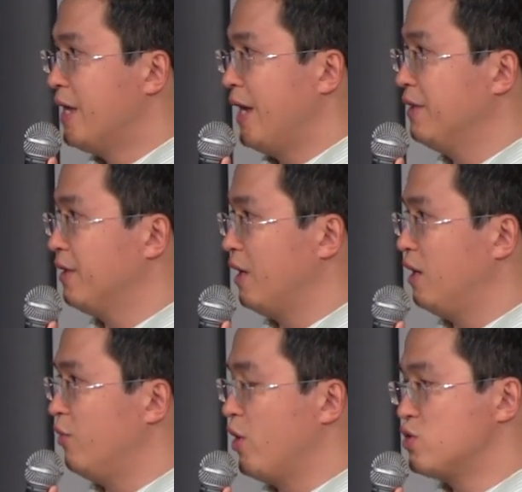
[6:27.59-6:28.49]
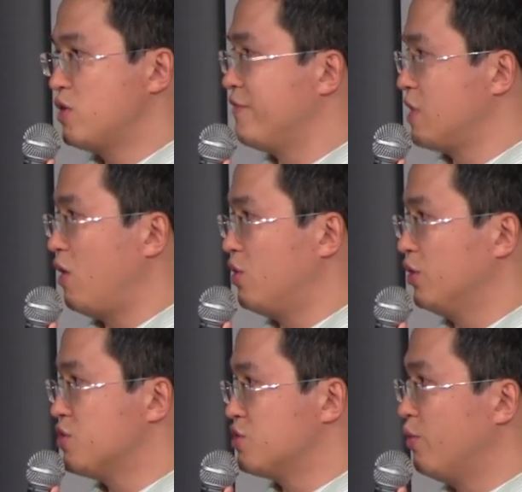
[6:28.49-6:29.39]
And uh, we also have our
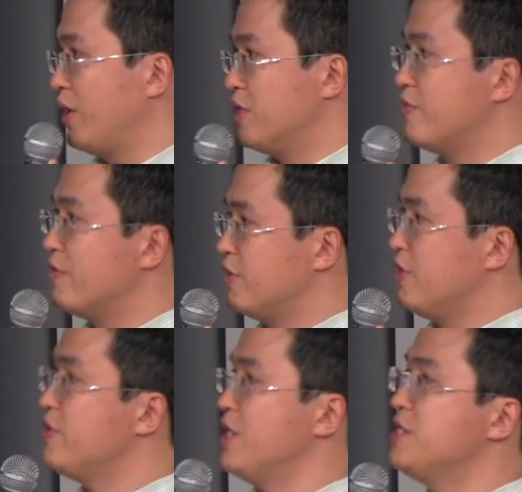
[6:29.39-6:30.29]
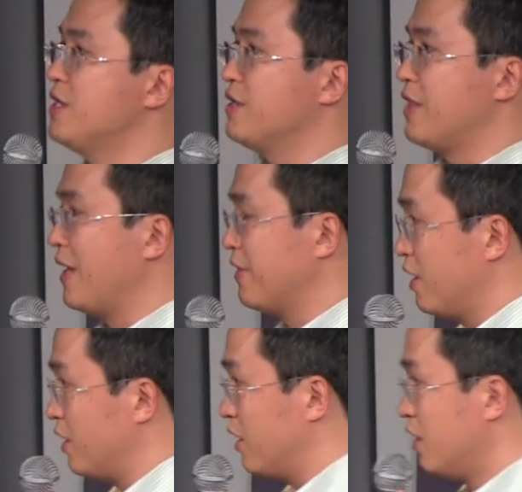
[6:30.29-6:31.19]
additional one, even e easier than
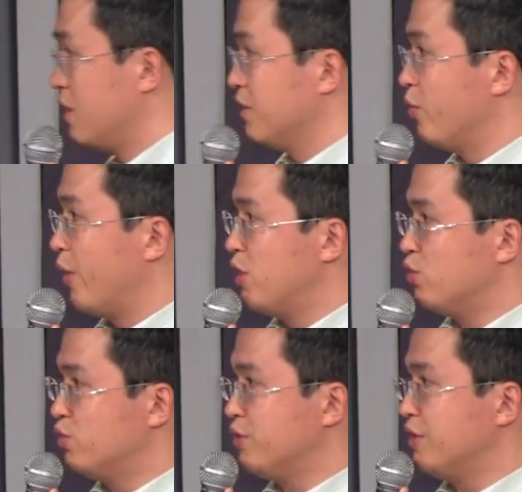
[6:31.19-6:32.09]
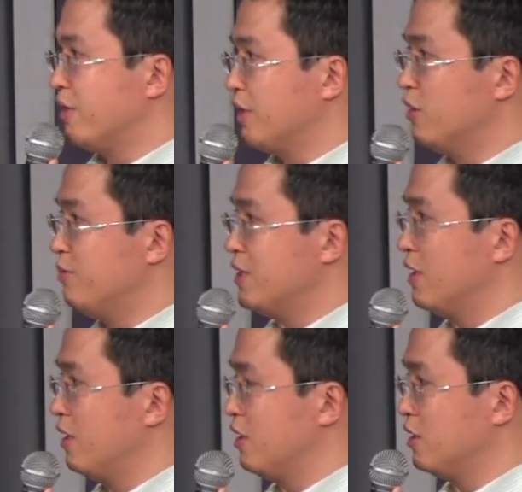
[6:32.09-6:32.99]
uh, the way you do in Adobe
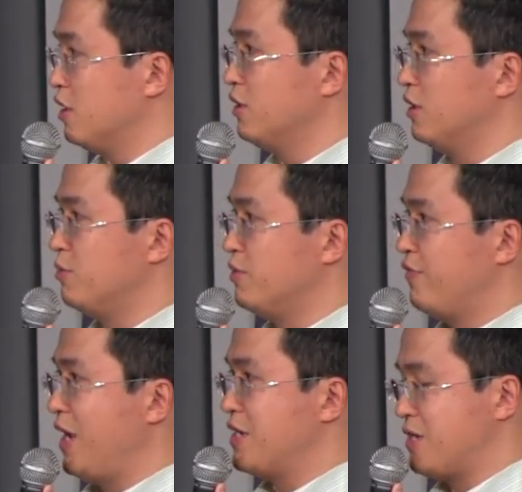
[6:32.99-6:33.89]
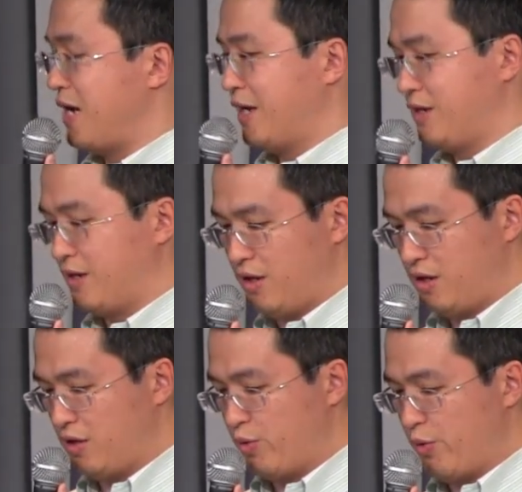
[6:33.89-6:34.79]
uh, in Adobe Flash. Like
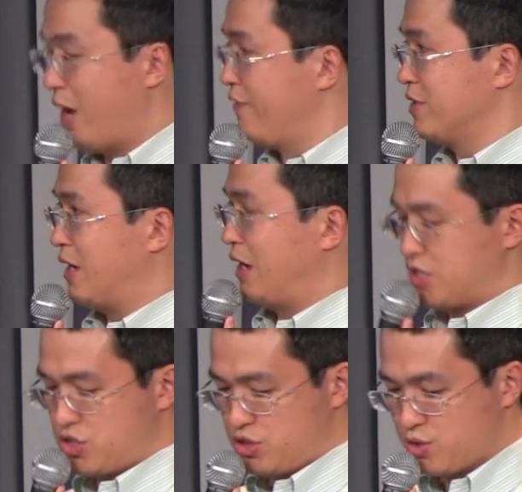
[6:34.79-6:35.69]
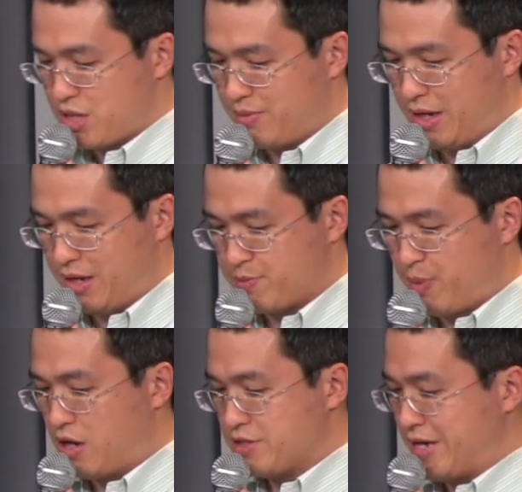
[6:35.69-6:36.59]
uh, uh, we, we have, I just show some like his
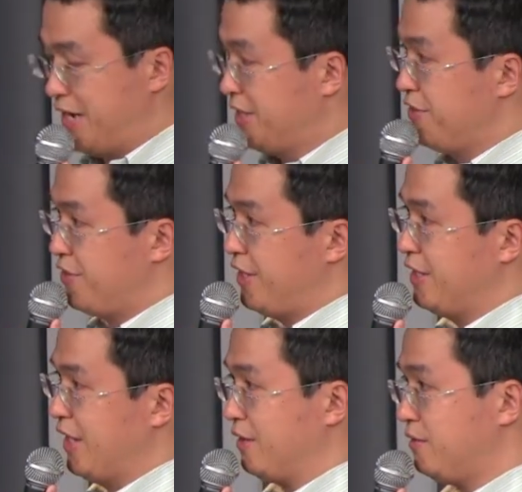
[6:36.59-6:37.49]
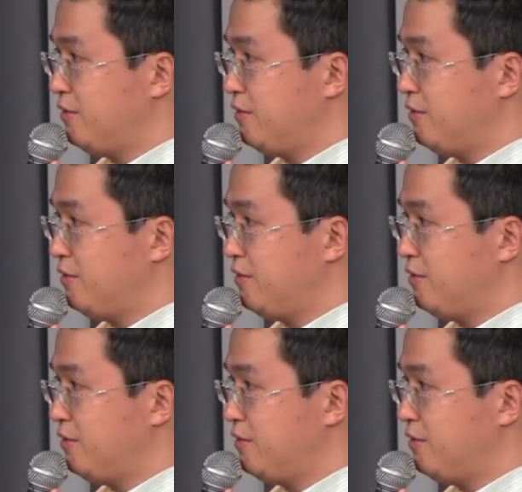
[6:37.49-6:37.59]
parse editing thing,